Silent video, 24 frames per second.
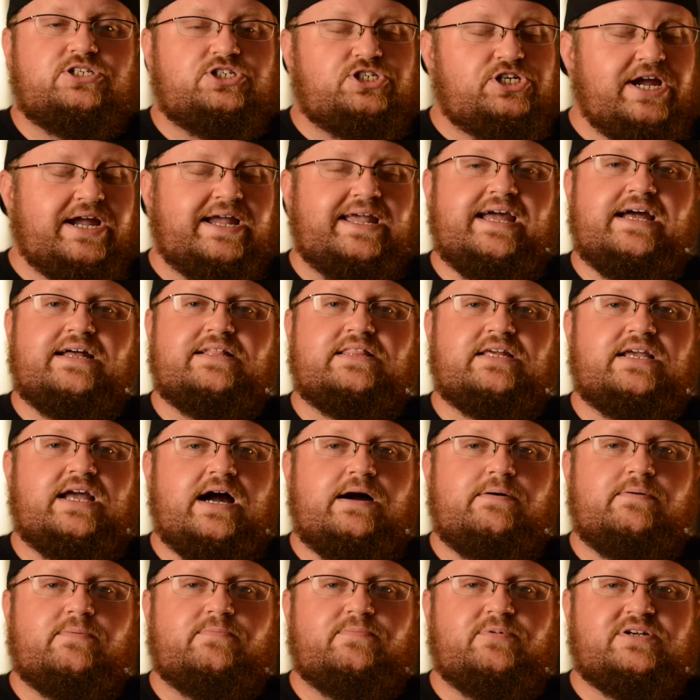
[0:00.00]
Check out the
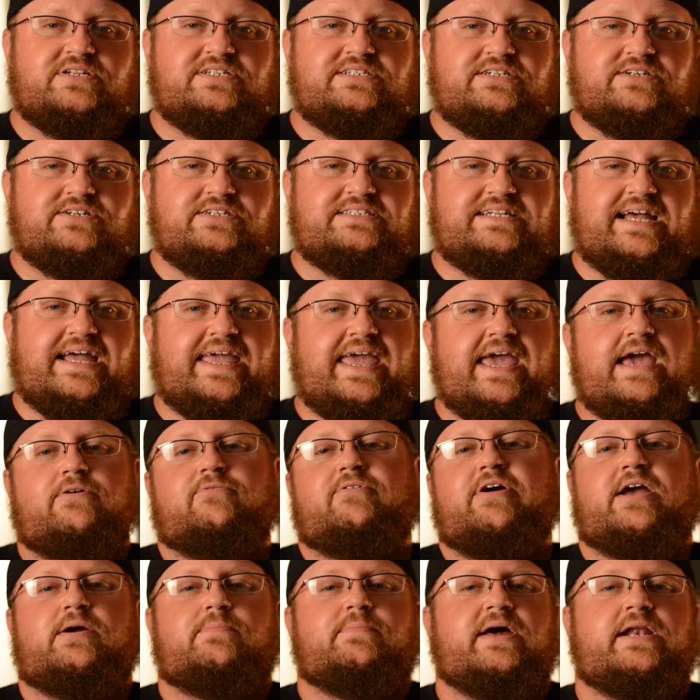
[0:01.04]
comic book series. I can't
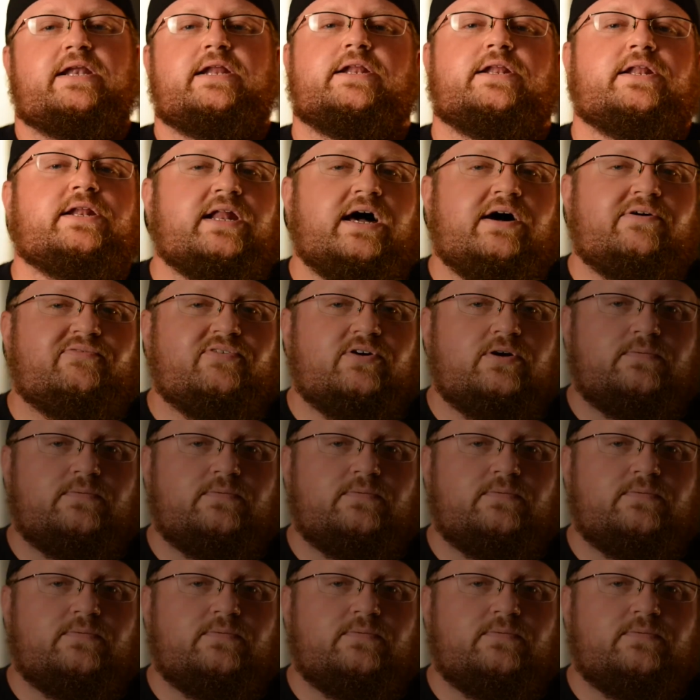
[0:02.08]
recommend it enough.